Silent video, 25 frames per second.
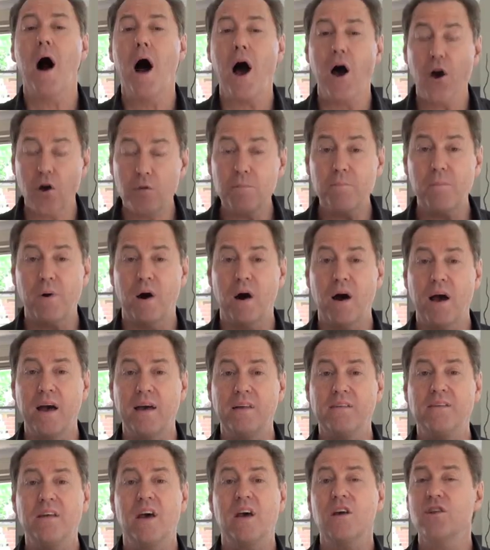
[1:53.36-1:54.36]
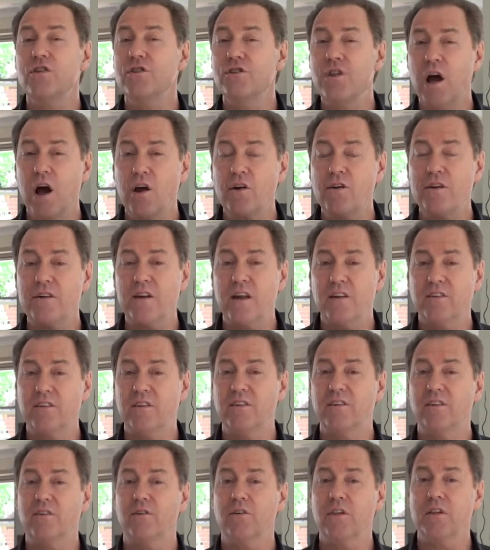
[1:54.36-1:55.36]
Home buyers don't
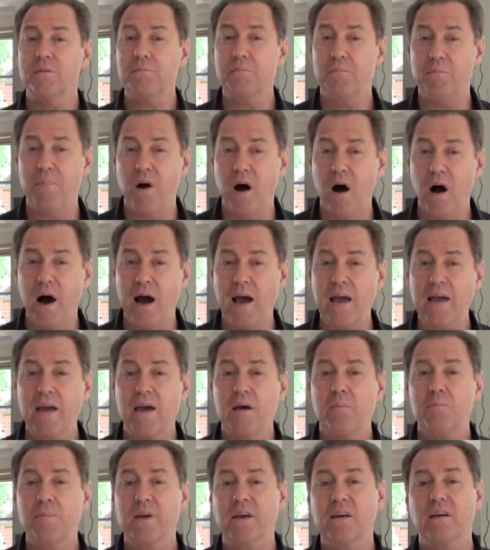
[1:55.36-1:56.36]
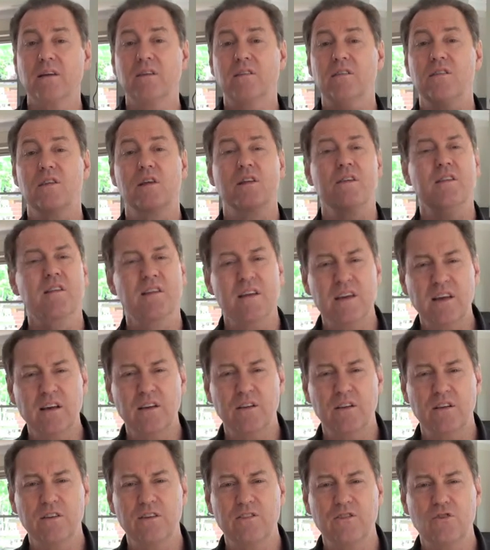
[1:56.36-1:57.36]
necessarily buy because the
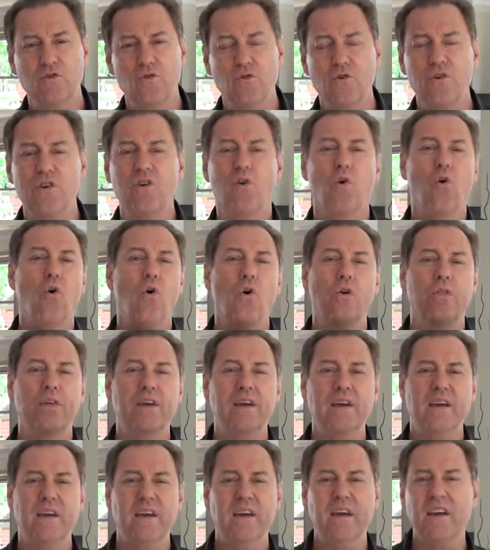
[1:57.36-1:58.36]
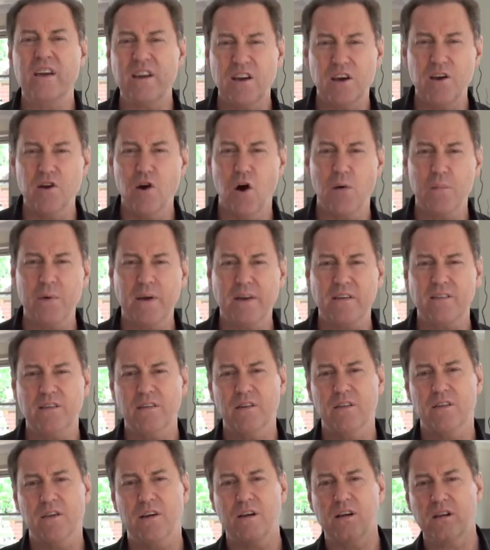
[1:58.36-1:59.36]
deal is good or the economics
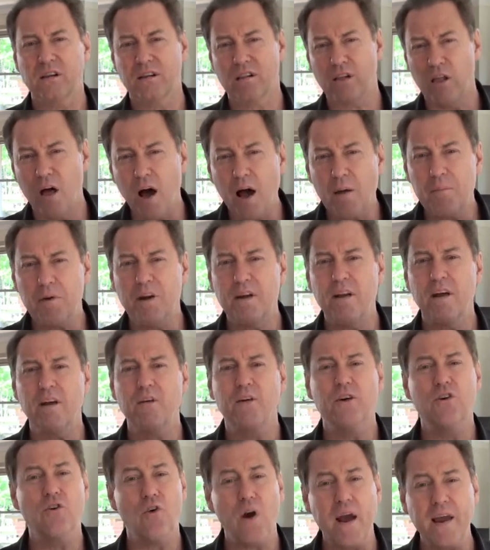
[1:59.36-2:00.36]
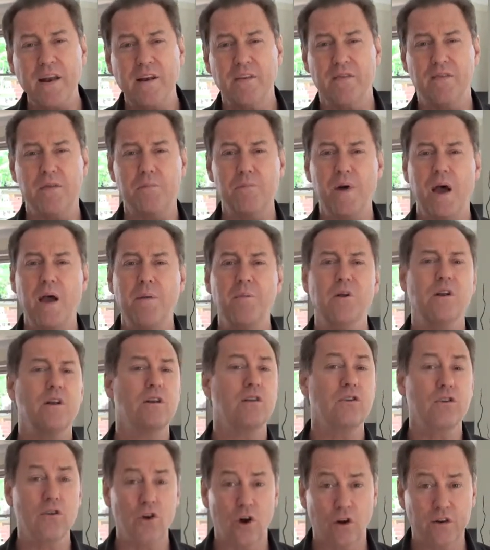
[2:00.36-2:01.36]
or the climate are great at the moment,
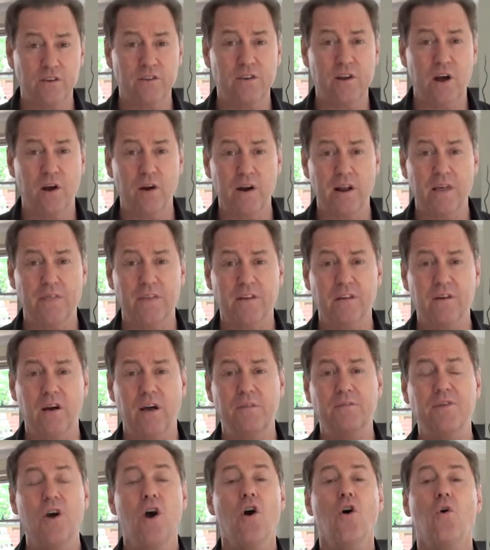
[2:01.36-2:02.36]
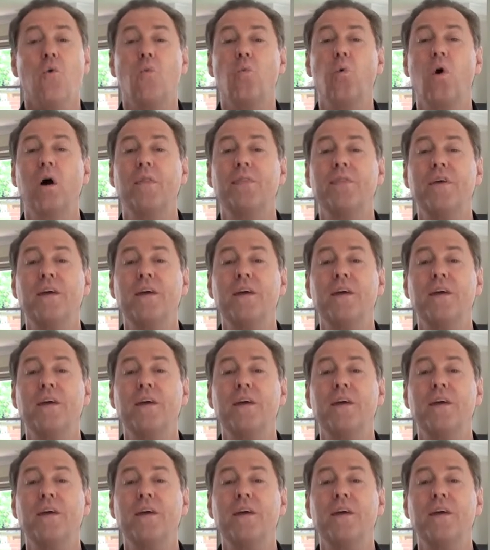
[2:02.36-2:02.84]
not so at other times. What